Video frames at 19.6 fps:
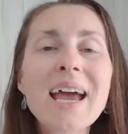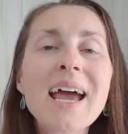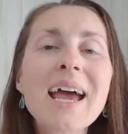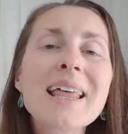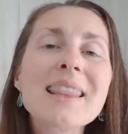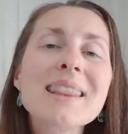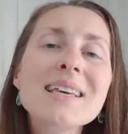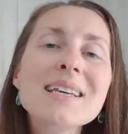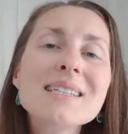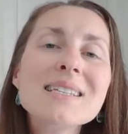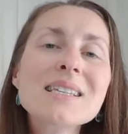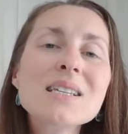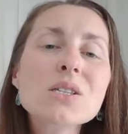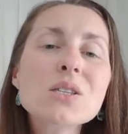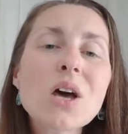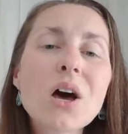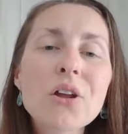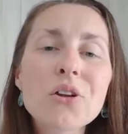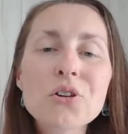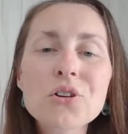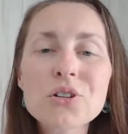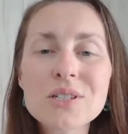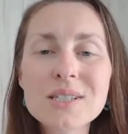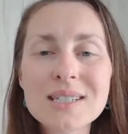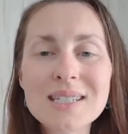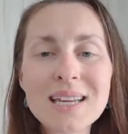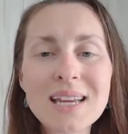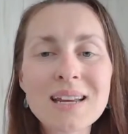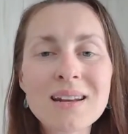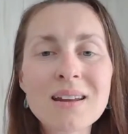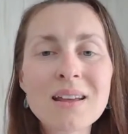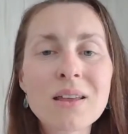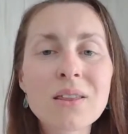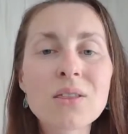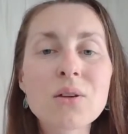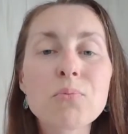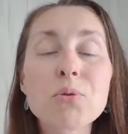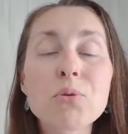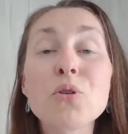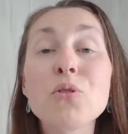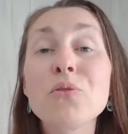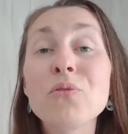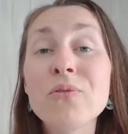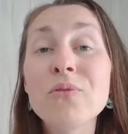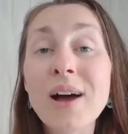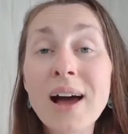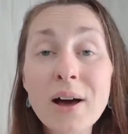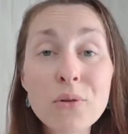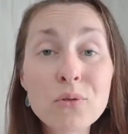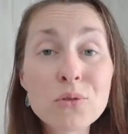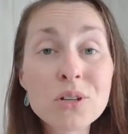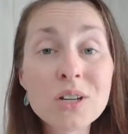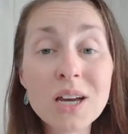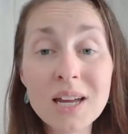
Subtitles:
And this is understanding the profound